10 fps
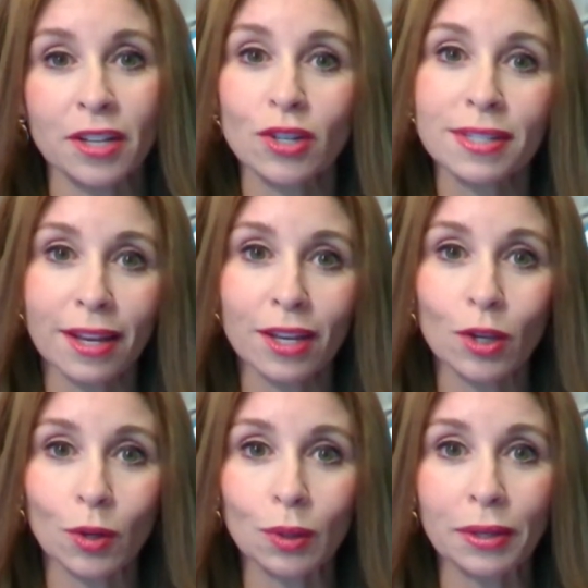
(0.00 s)
just like
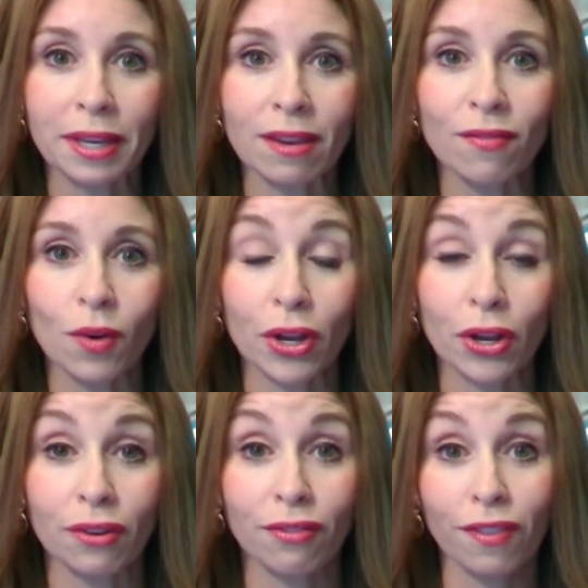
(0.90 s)
you're looking for a
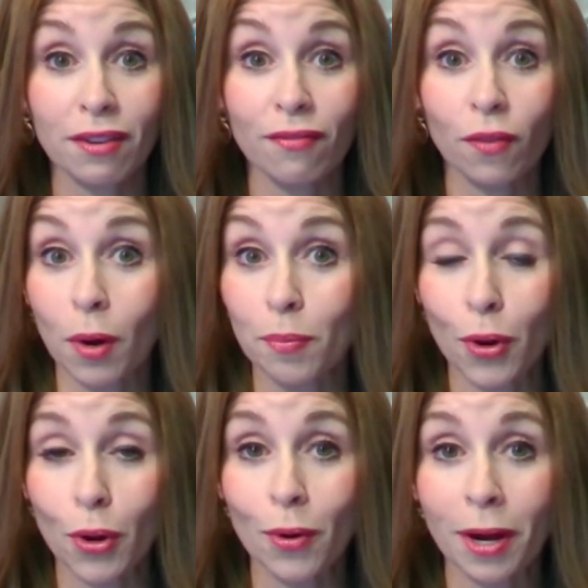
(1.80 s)
good fit for a
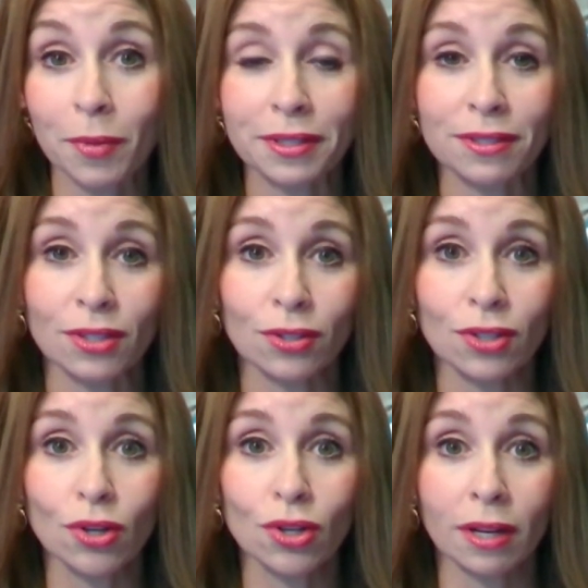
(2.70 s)
program or
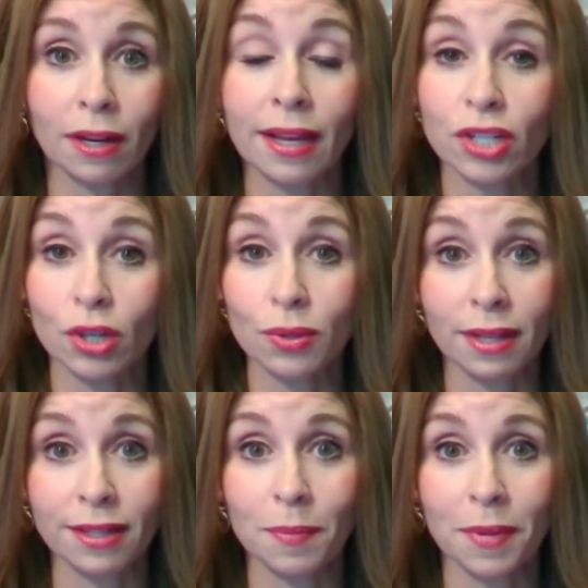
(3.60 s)
institution as you
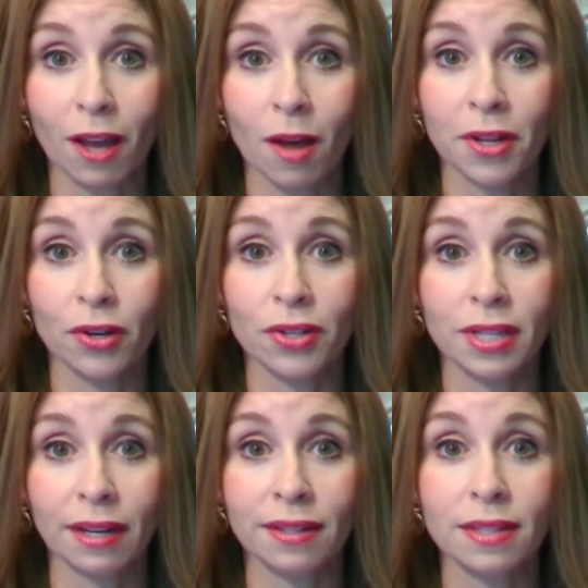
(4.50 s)
seek to become a
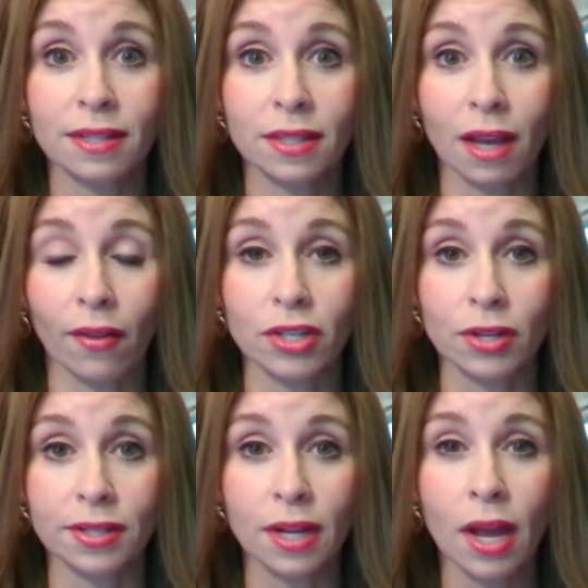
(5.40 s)
nurse
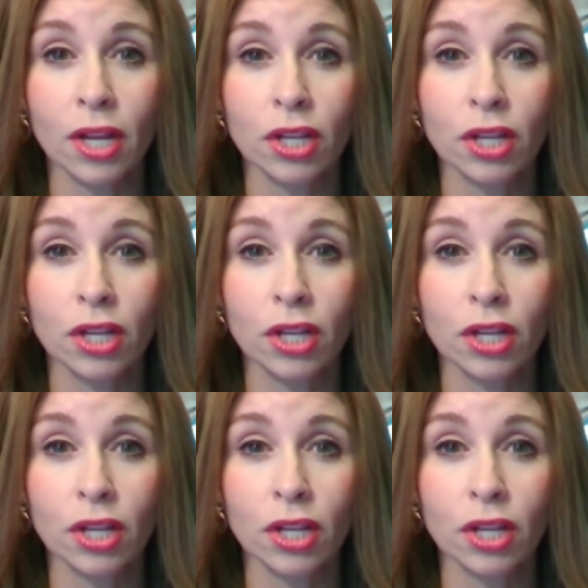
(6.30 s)
anesthesiologist.